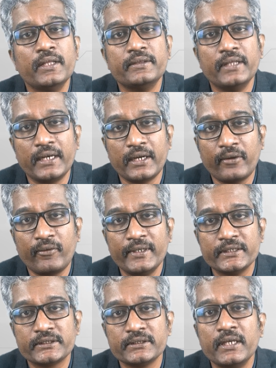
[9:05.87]
that
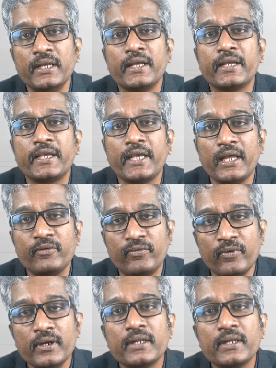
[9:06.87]
requires careful